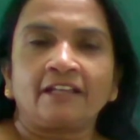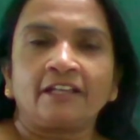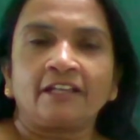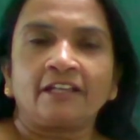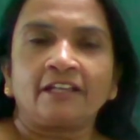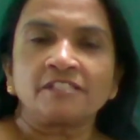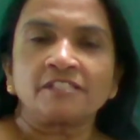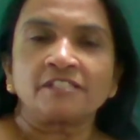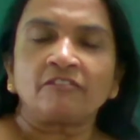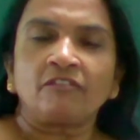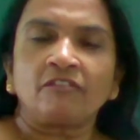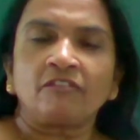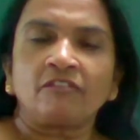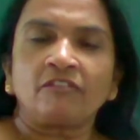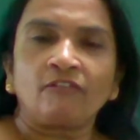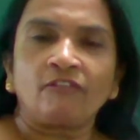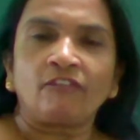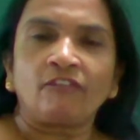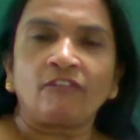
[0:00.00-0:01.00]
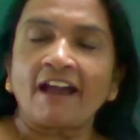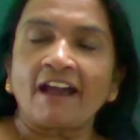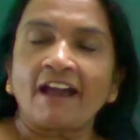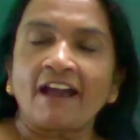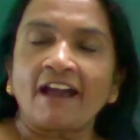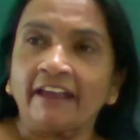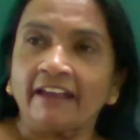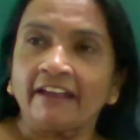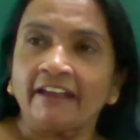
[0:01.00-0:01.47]
You say fly,
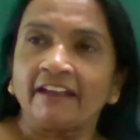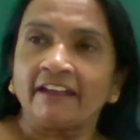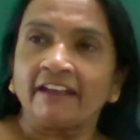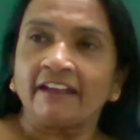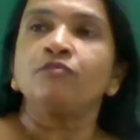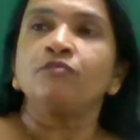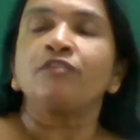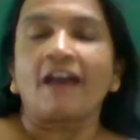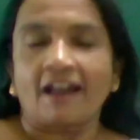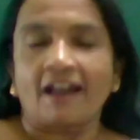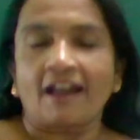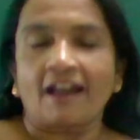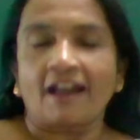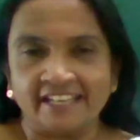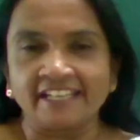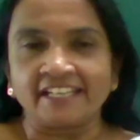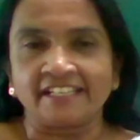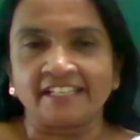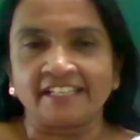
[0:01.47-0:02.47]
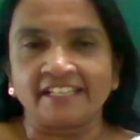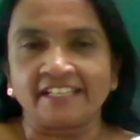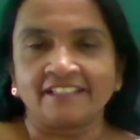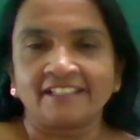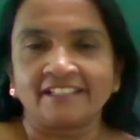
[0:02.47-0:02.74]
flied.